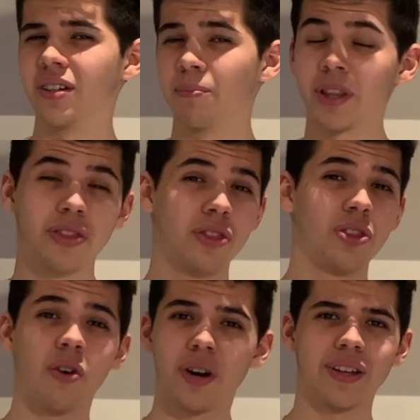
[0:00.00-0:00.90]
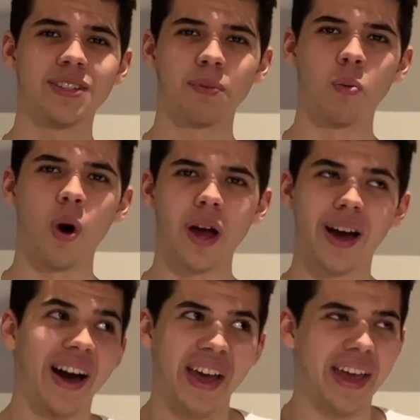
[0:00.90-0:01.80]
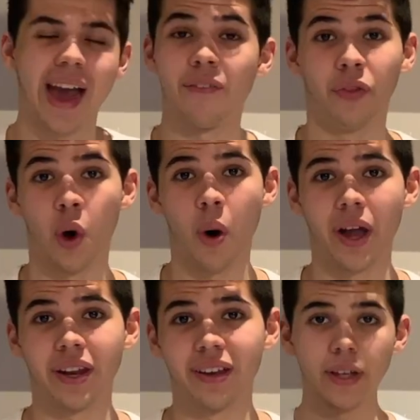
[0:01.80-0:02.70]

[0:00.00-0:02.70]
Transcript: But don't ask me why, I have no idea.